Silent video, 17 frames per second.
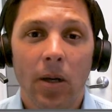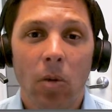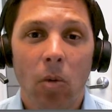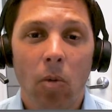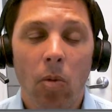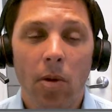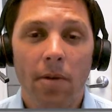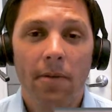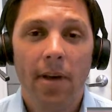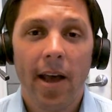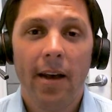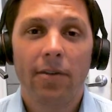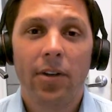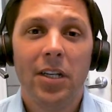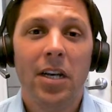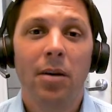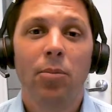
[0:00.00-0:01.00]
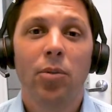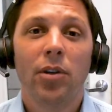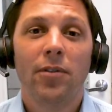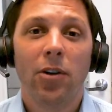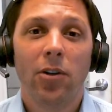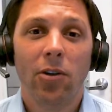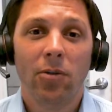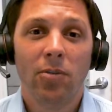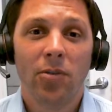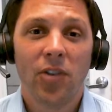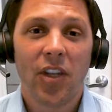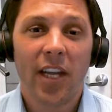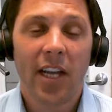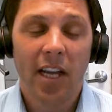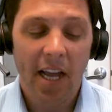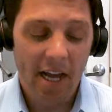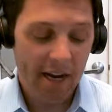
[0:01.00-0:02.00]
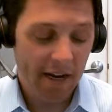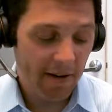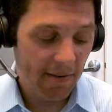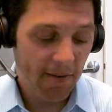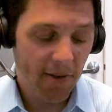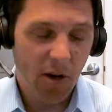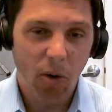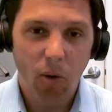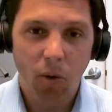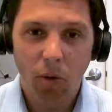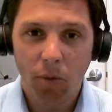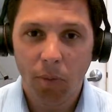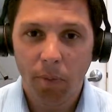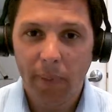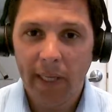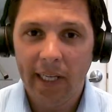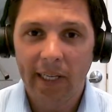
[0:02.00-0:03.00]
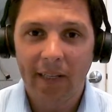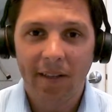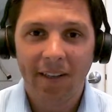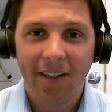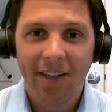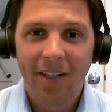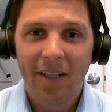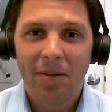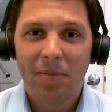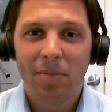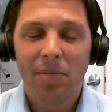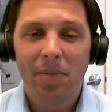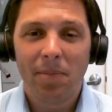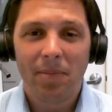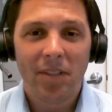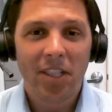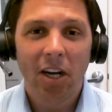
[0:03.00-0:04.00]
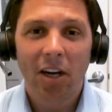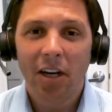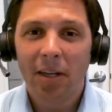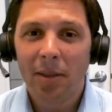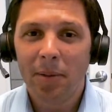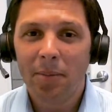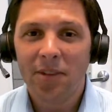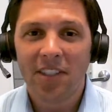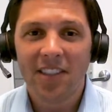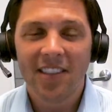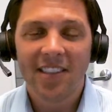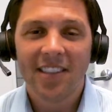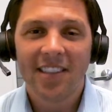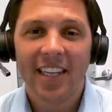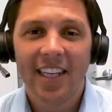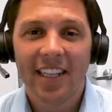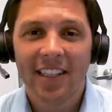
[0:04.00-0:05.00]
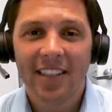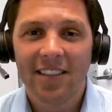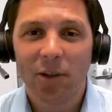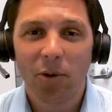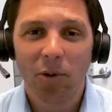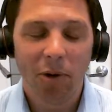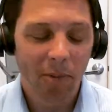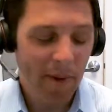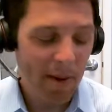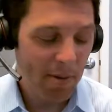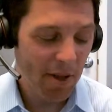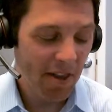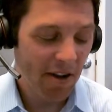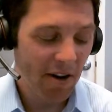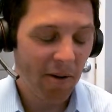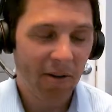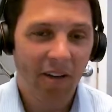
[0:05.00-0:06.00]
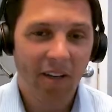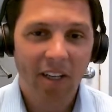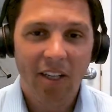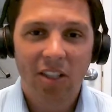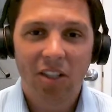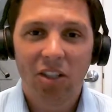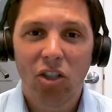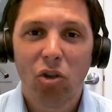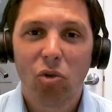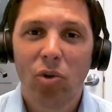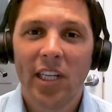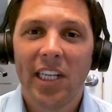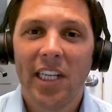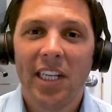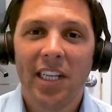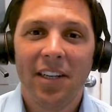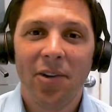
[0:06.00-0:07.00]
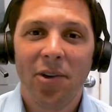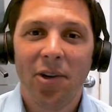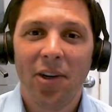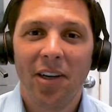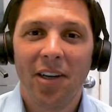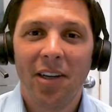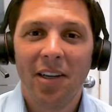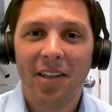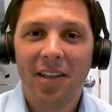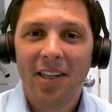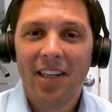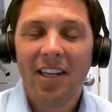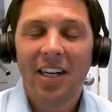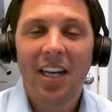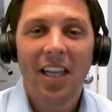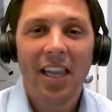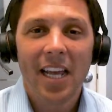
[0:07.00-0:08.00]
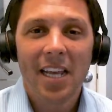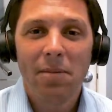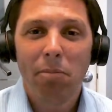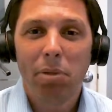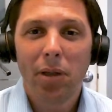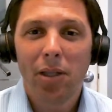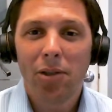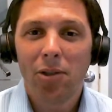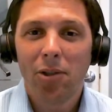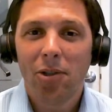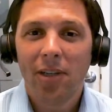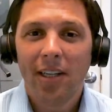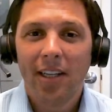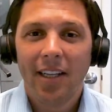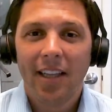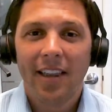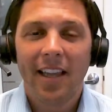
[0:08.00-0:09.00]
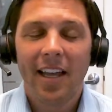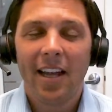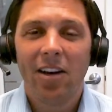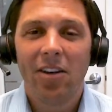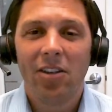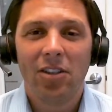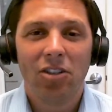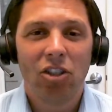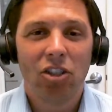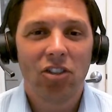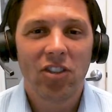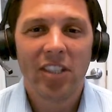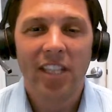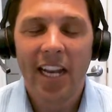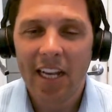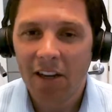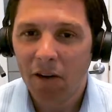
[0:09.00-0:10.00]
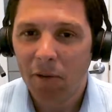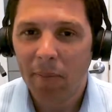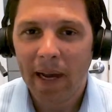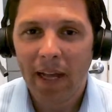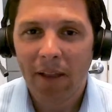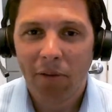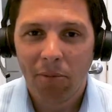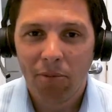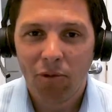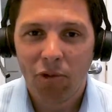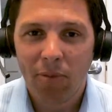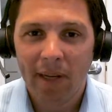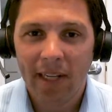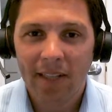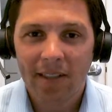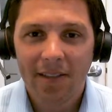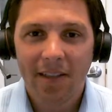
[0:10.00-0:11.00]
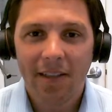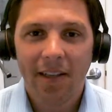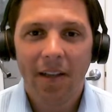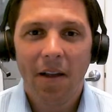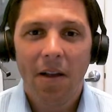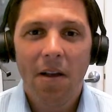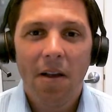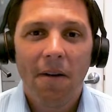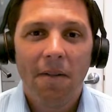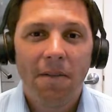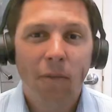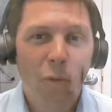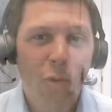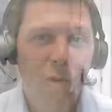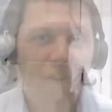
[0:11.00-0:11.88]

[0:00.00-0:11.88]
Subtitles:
we have a number of homes that have the old pink tubs and sinks, or maybe they're green or a light blue, that just date your bathroom tremendously. For